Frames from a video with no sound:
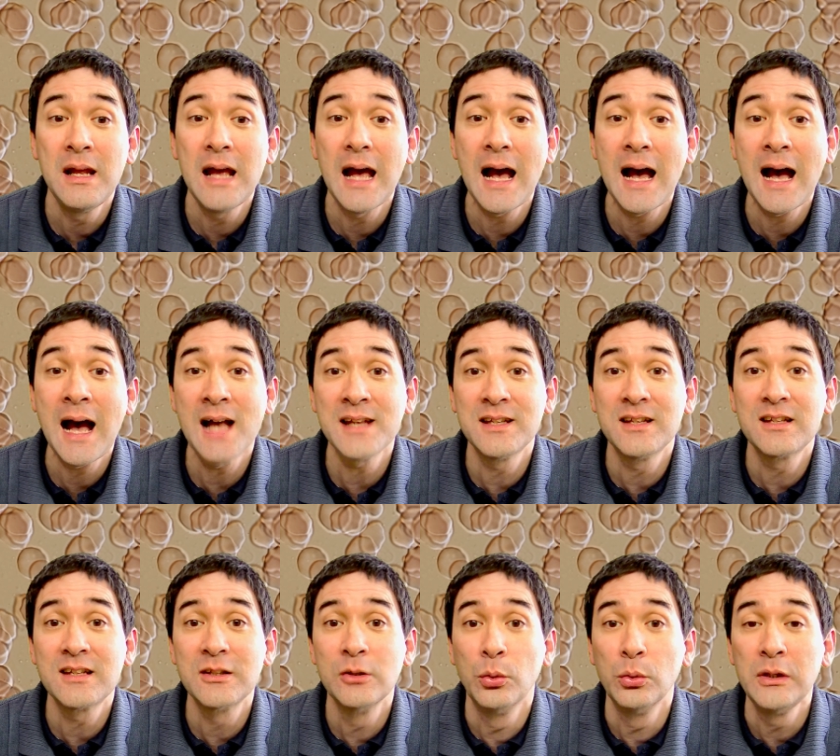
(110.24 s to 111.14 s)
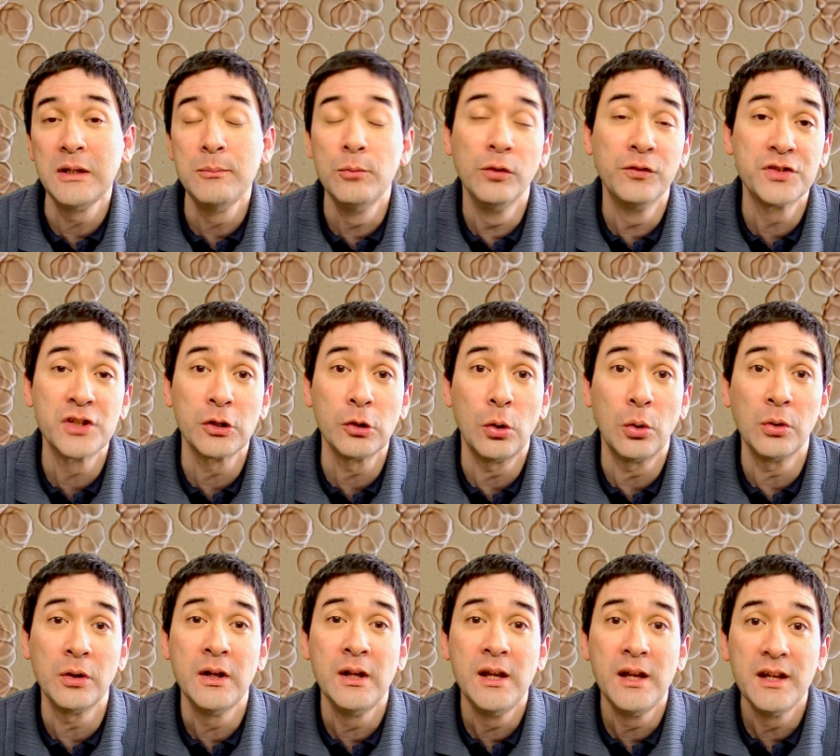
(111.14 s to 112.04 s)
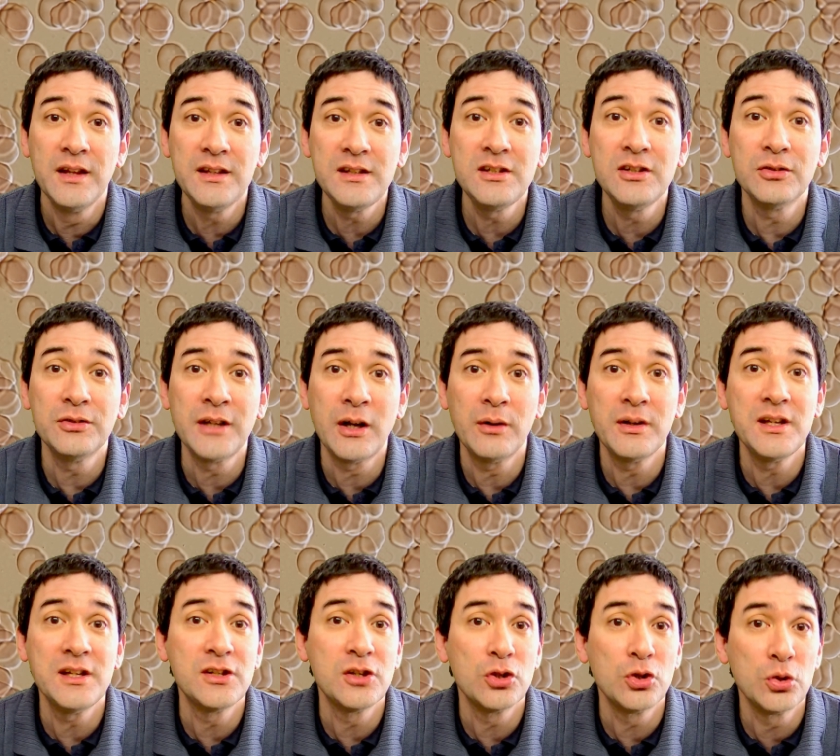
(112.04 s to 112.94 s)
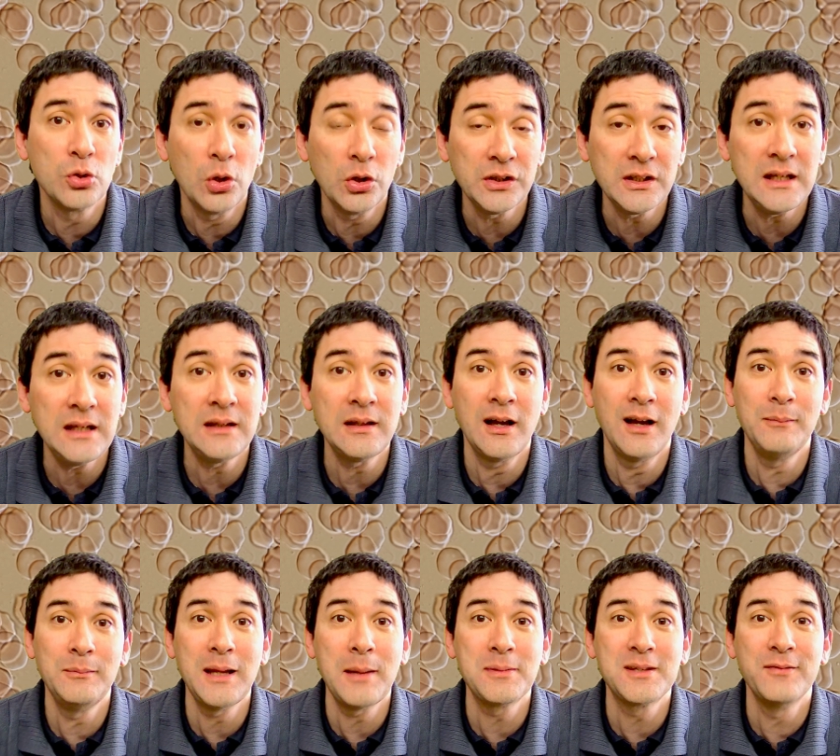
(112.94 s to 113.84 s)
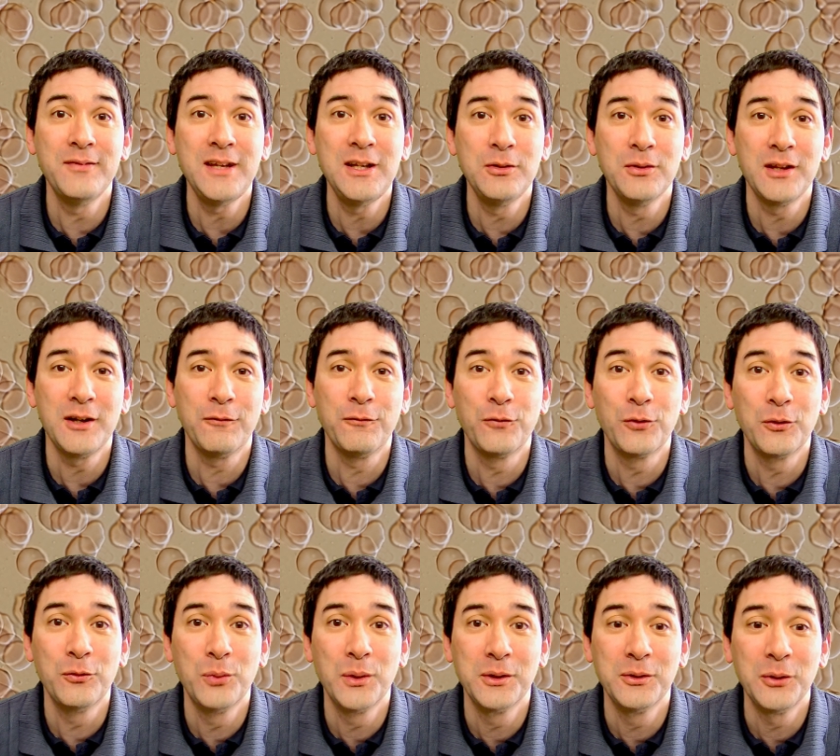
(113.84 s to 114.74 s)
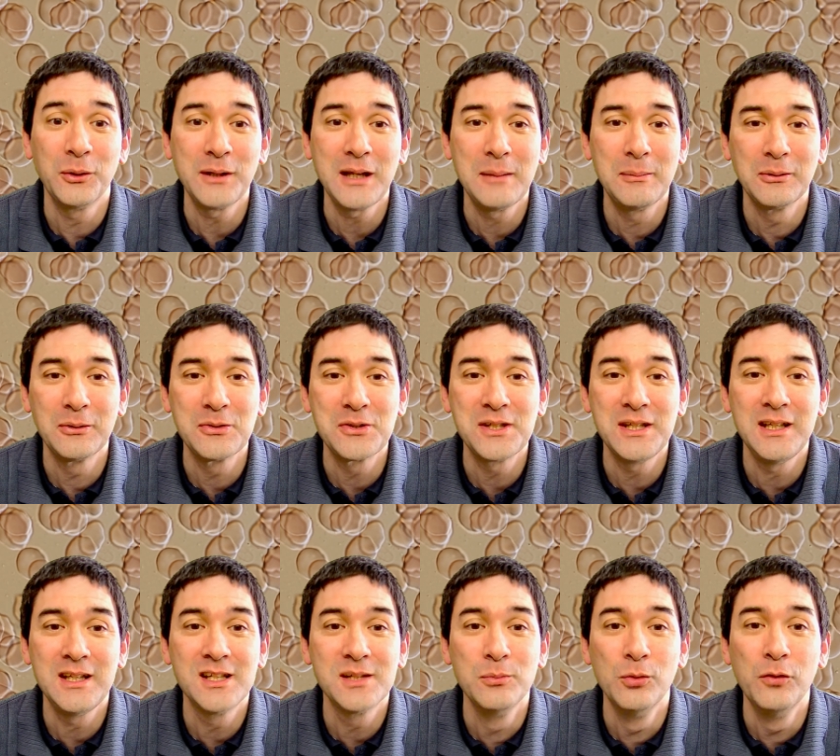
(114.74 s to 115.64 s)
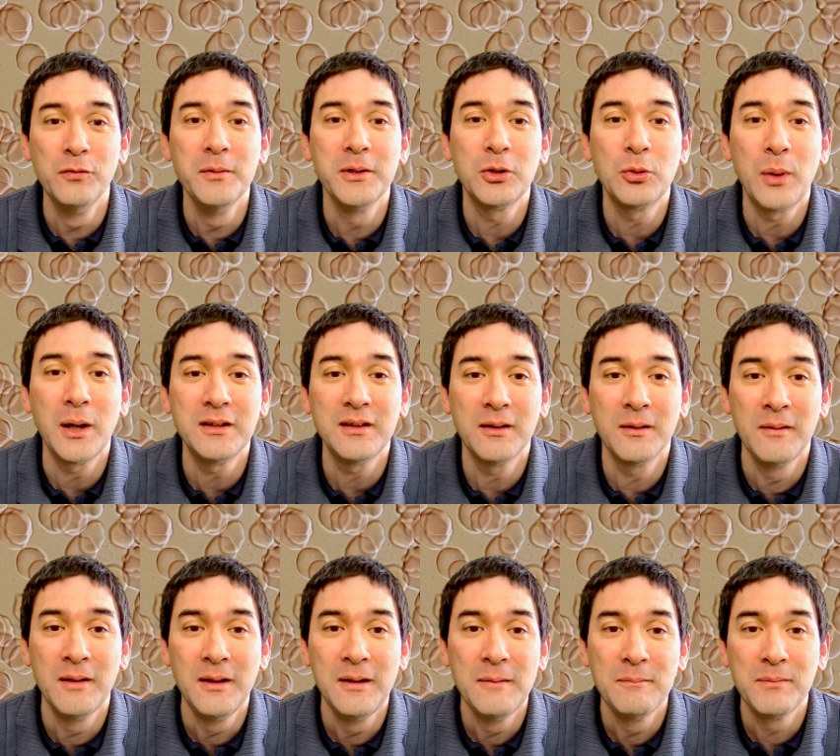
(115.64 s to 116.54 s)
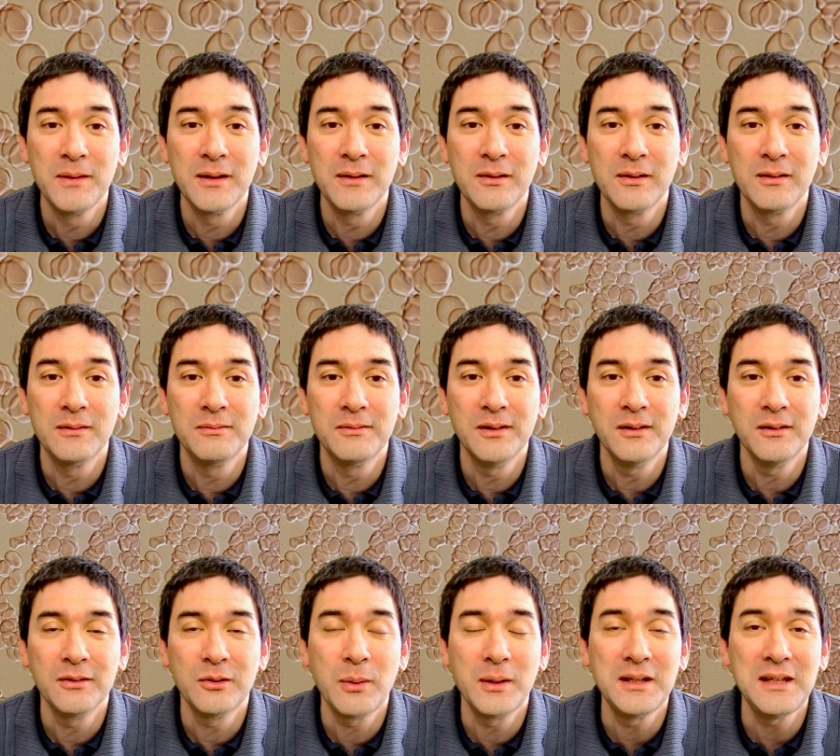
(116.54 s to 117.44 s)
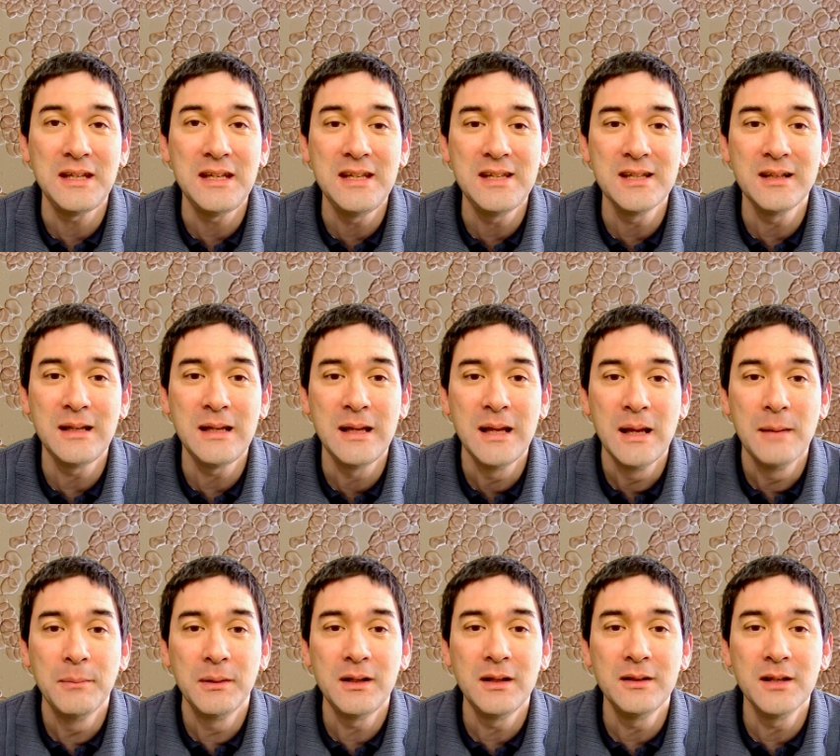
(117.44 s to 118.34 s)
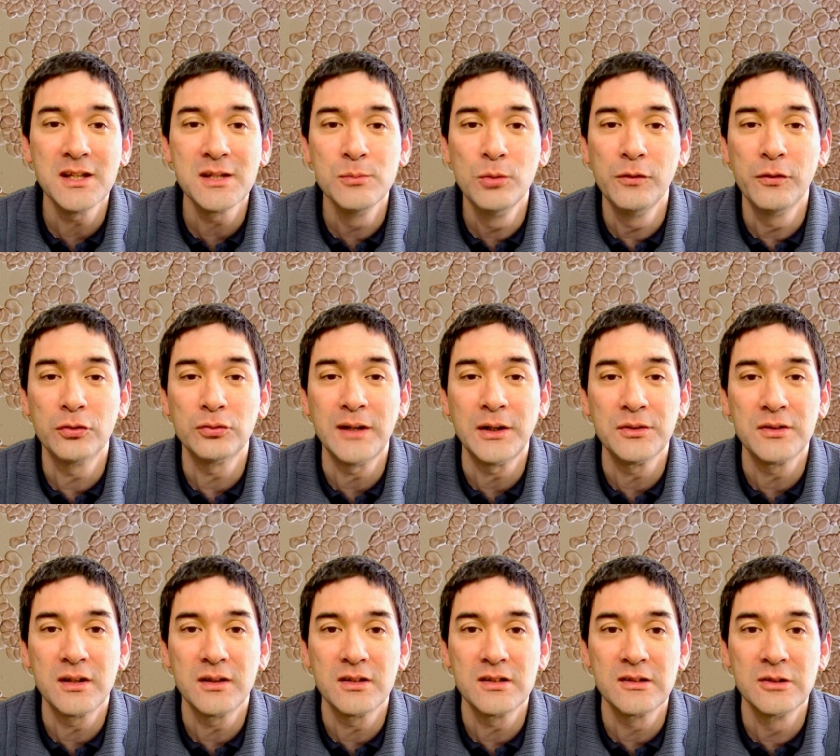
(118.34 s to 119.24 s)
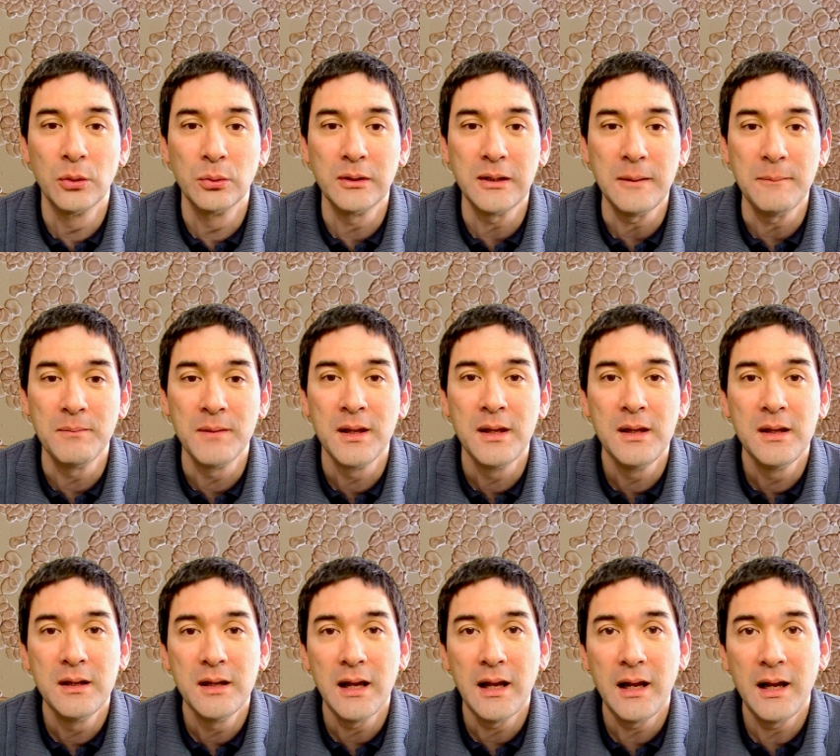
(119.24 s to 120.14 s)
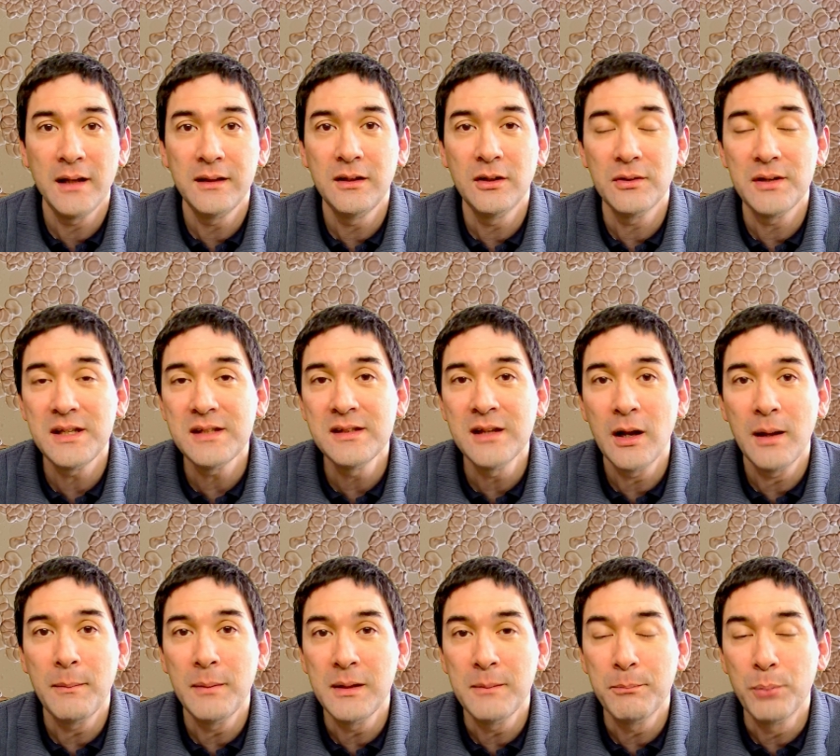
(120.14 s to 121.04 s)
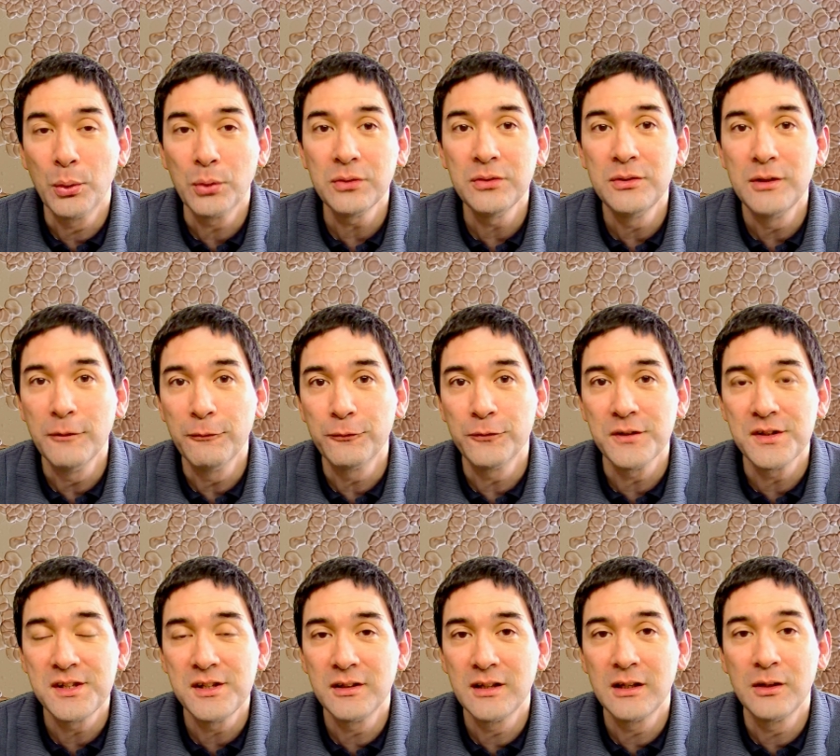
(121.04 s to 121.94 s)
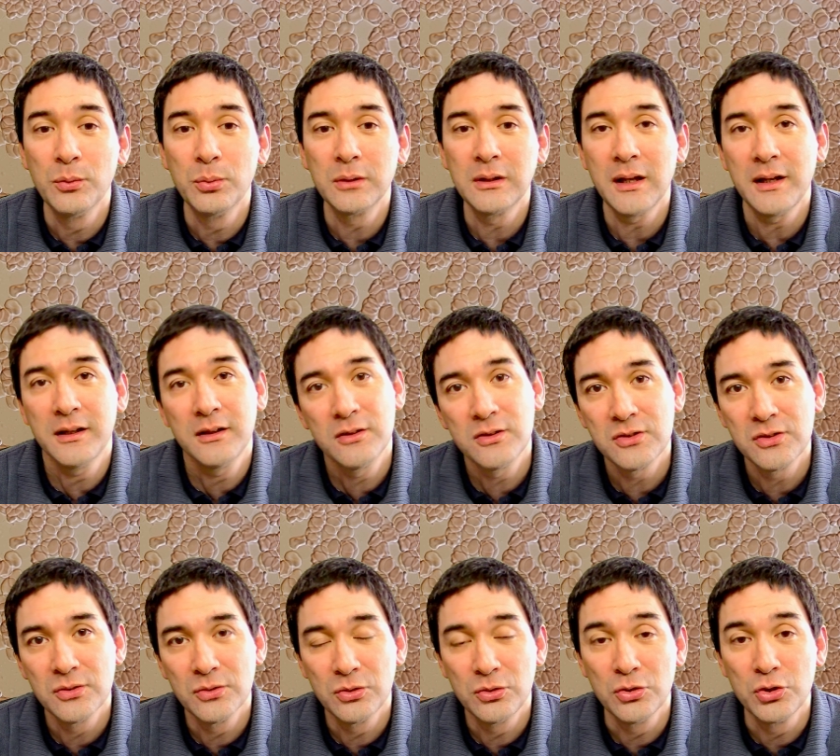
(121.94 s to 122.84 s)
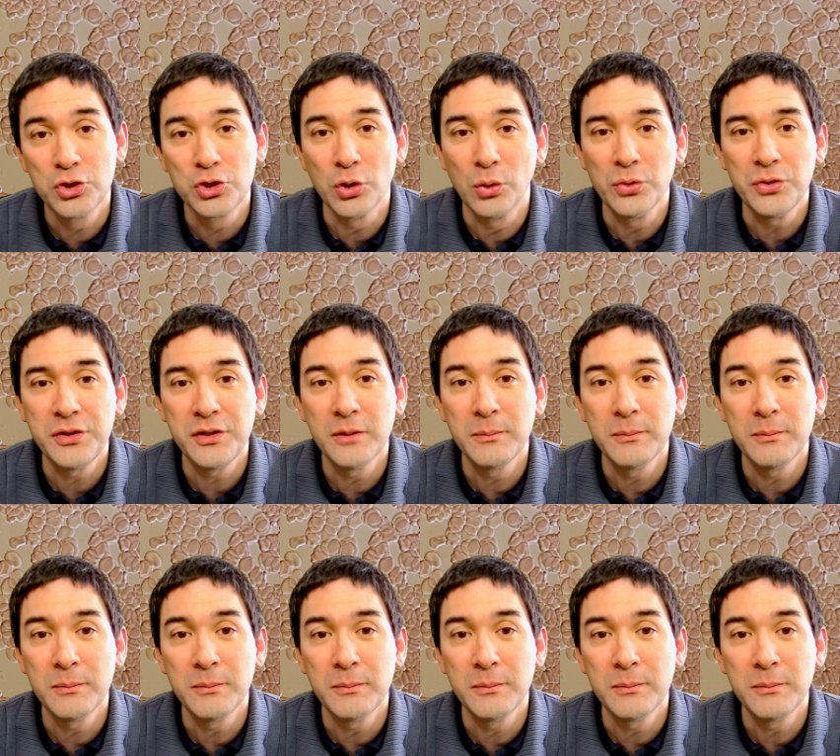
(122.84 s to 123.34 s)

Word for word: as it slowly moves along. This here now is not a time lapse video, therefore we're not able to see its movement quite uh, yeah quite easily, but it does move around uh, slowly. And there is now an important difference here that I would like to, to show you here